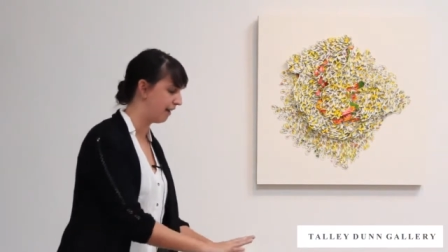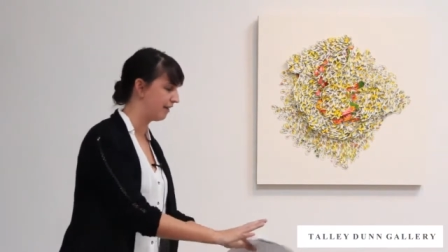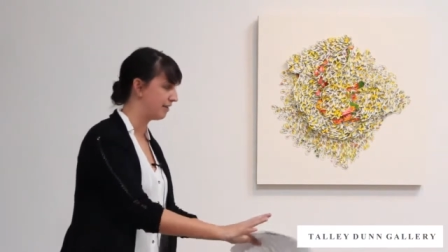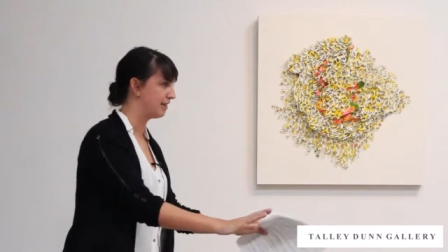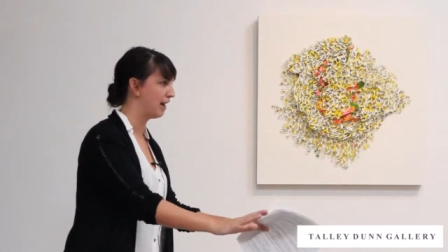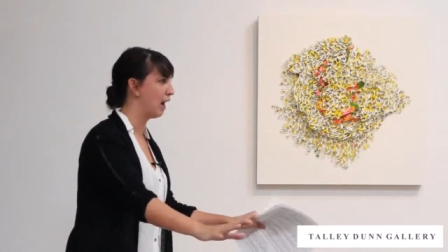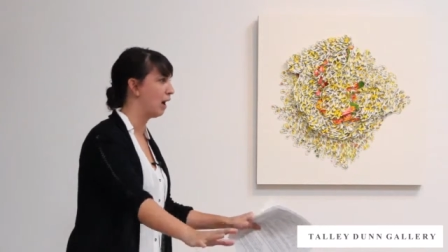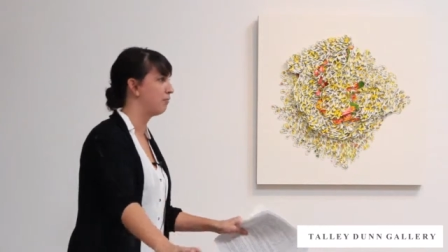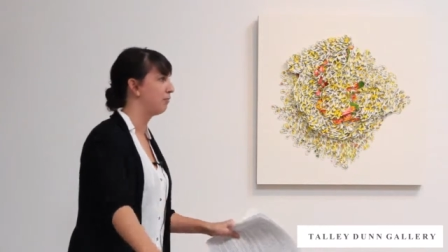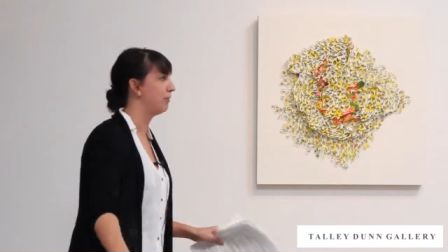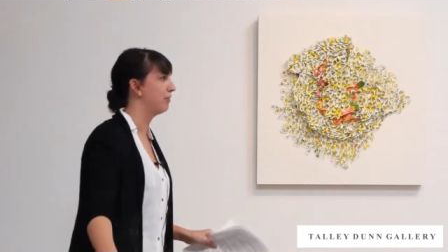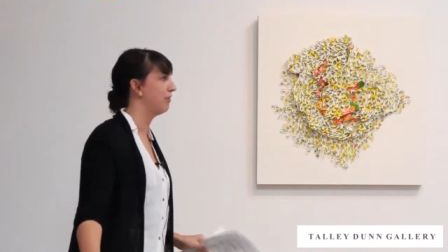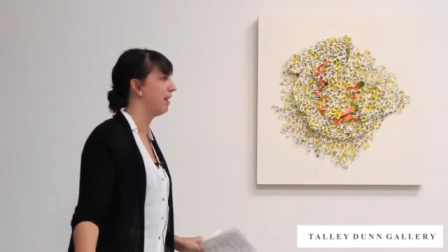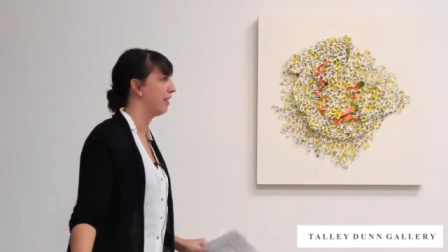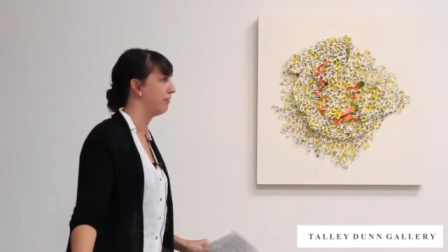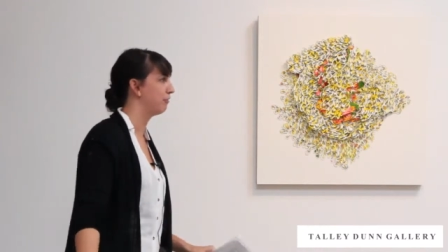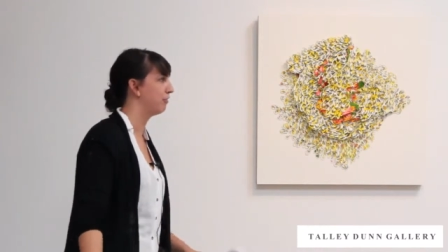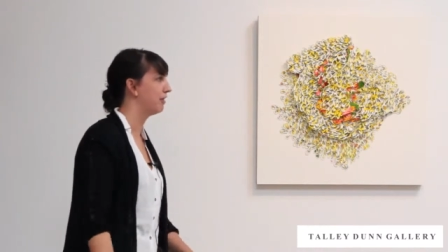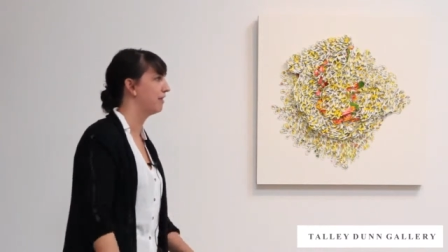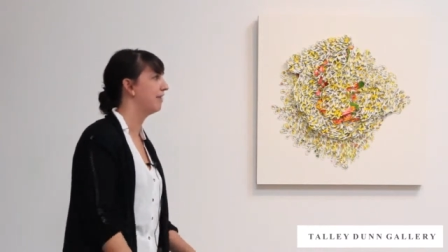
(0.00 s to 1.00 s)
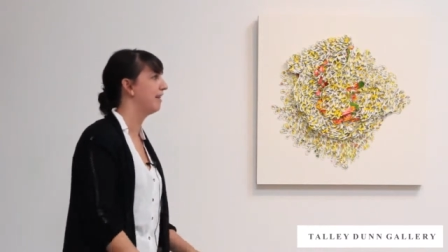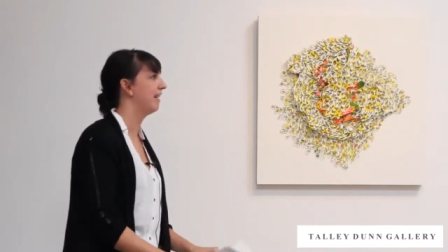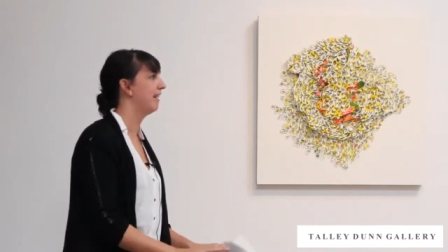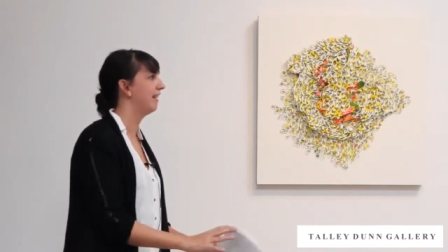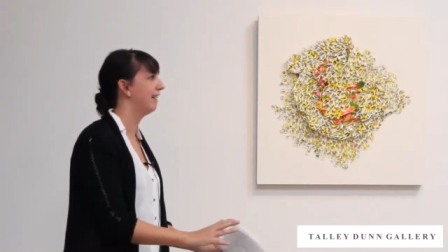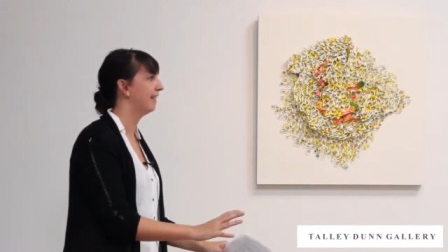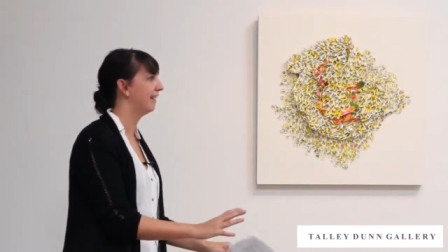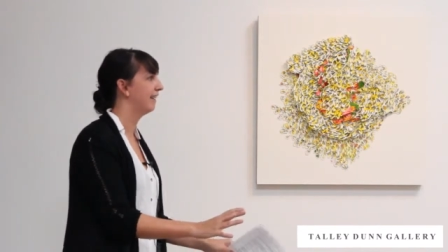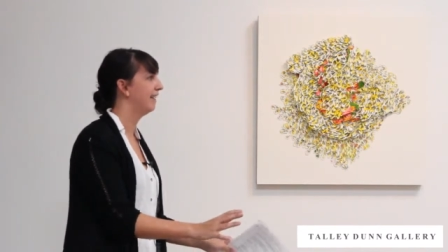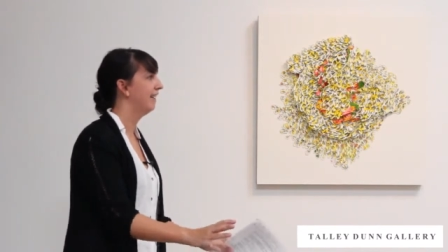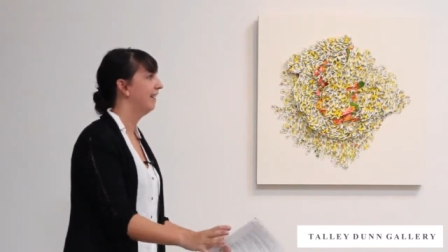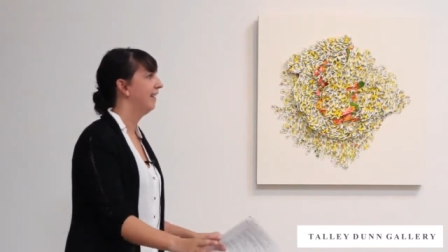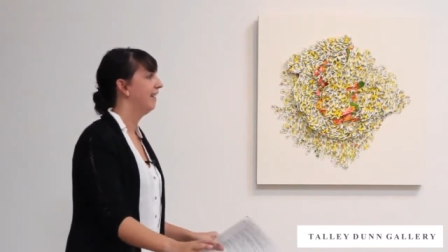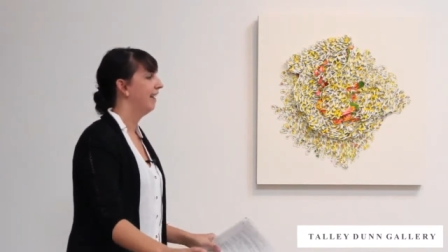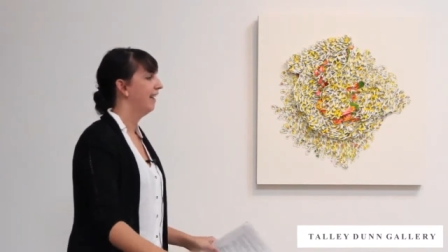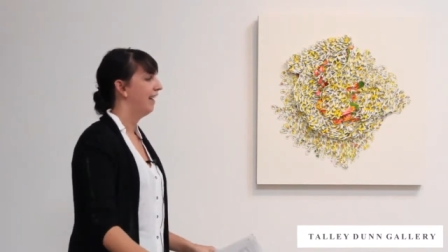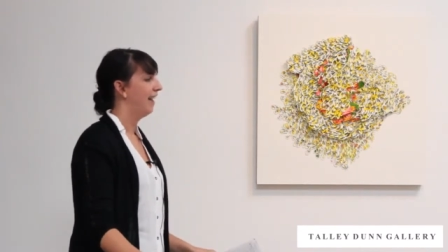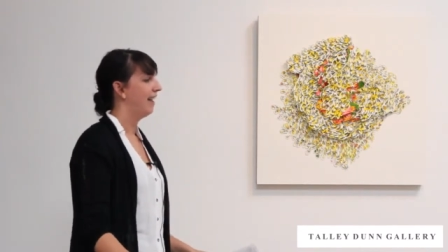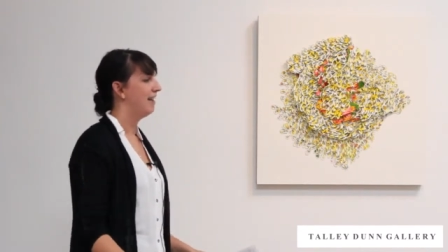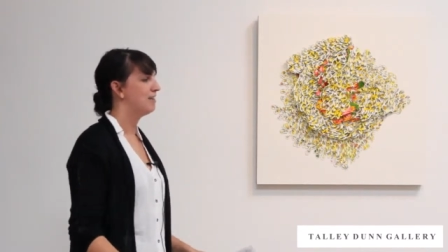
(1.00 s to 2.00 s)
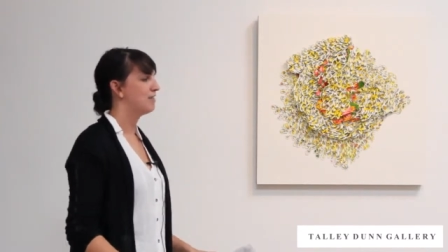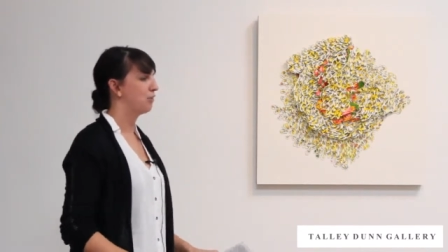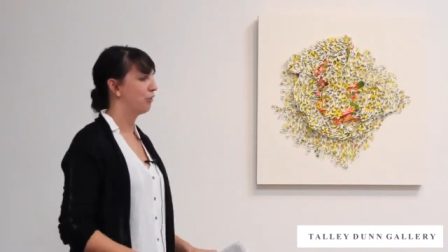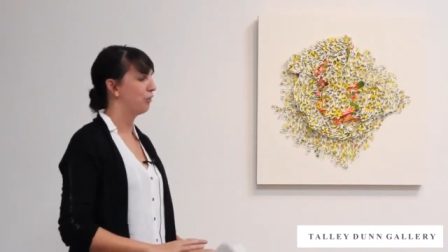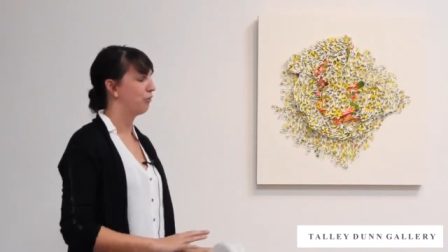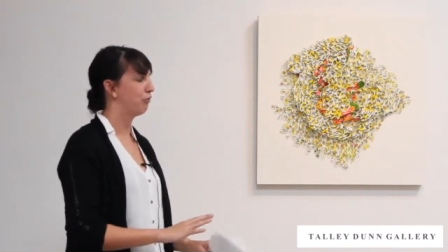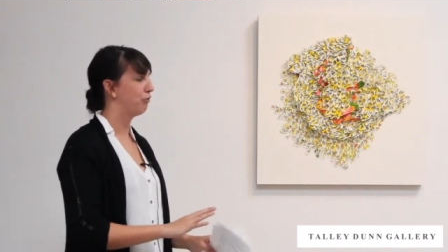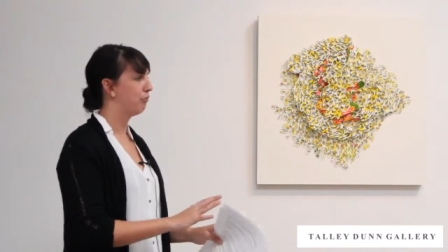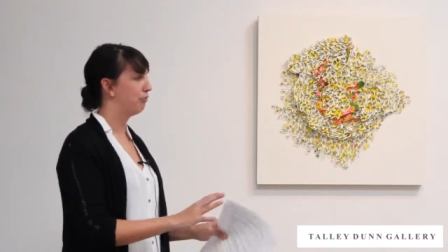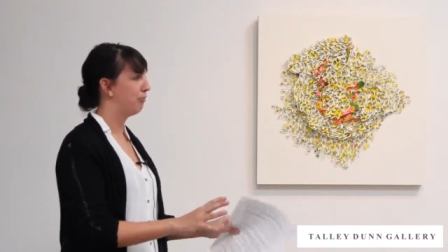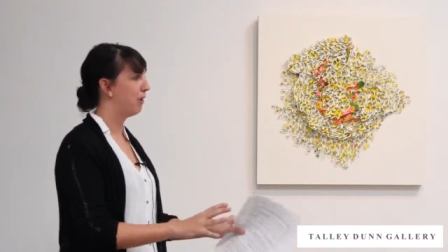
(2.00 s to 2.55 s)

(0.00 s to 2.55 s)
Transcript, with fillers: on top of everything and sort of